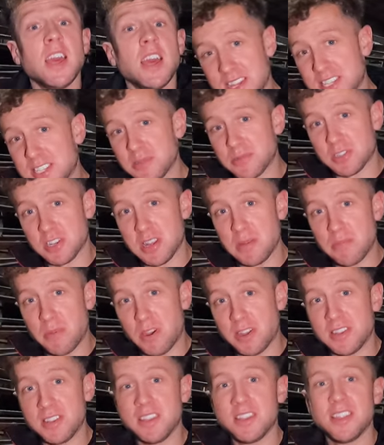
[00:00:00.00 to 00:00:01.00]
Click the
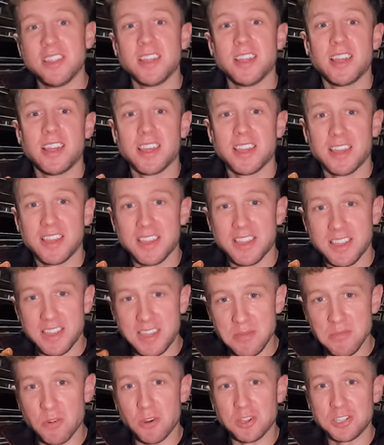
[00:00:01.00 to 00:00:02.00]
subscribe button,
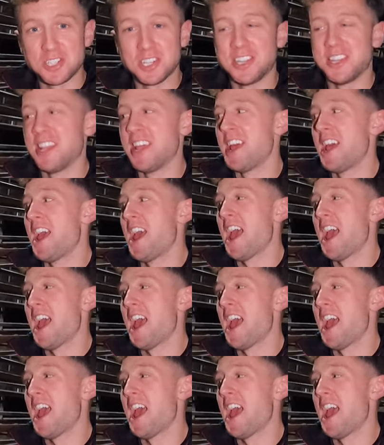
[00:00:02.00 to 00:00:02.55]
keep watching.